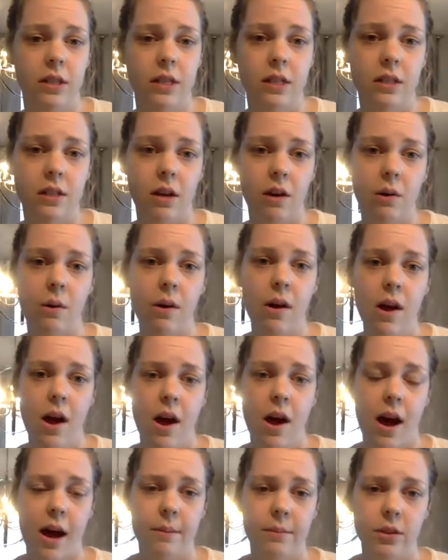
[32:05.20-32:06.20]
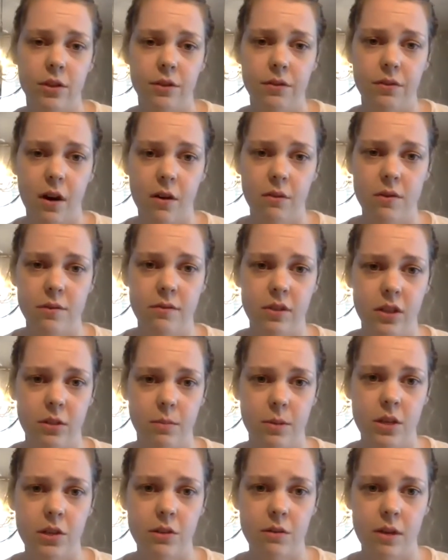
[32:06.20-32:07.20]
So so far we've just
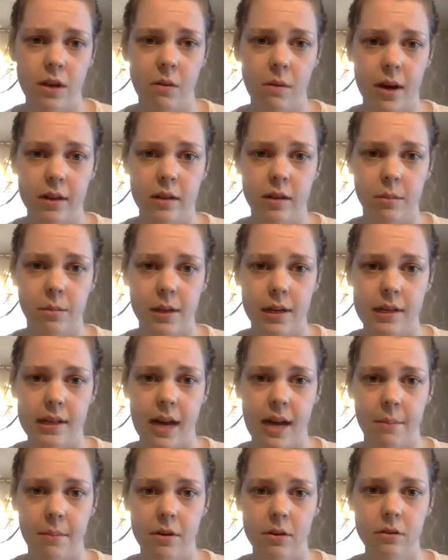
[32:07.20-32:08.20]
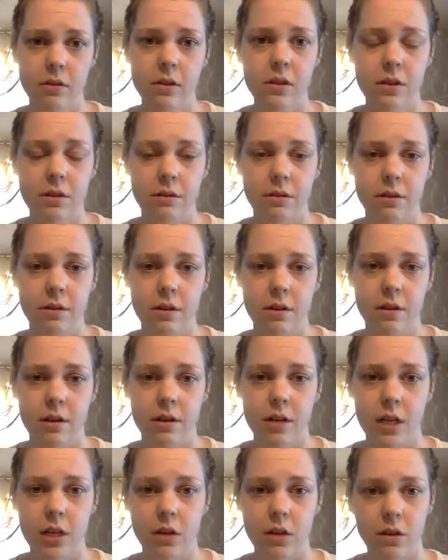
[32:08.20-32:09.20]
been doing recipe demos through
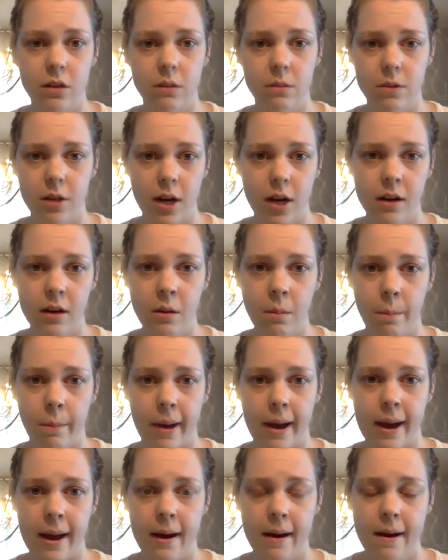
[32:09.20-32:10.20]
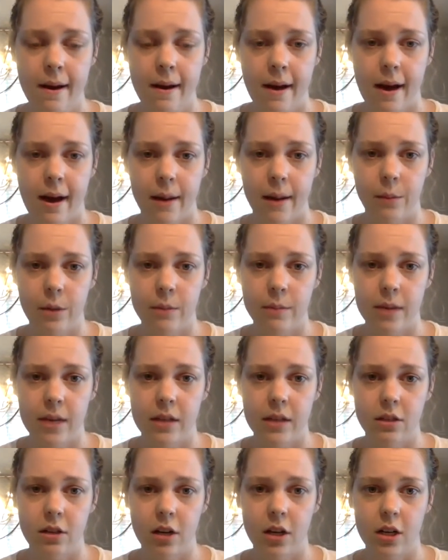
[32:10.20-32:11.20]
the YouTube channel, but we may
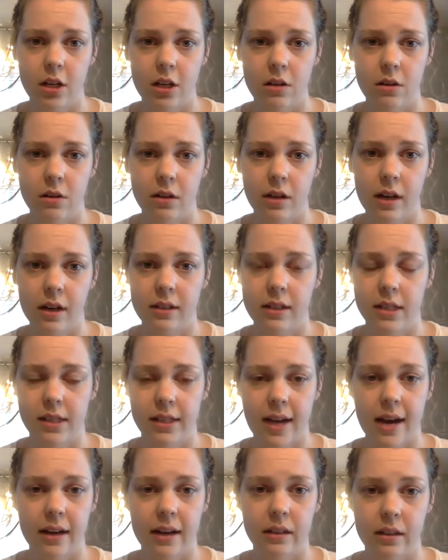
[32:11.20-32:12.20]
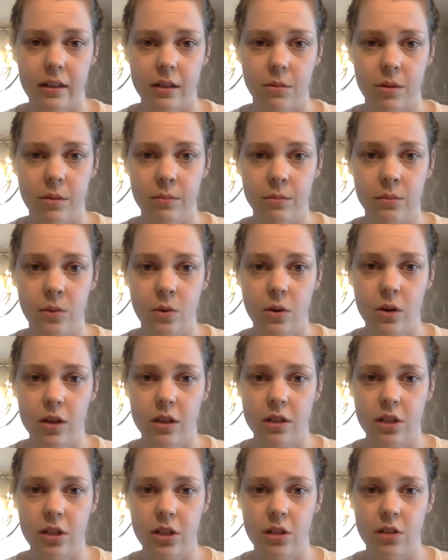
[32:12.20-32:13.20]
start utilizing that a little bit more
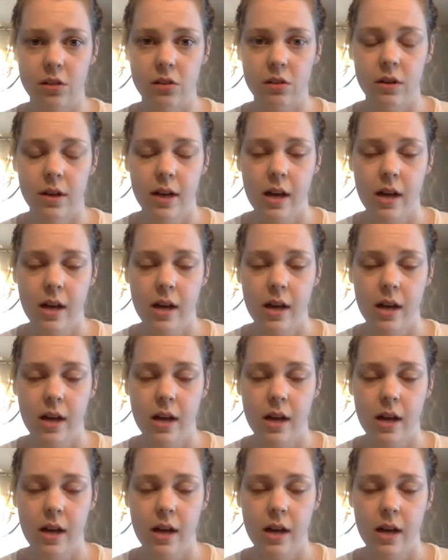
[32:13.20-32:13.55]
to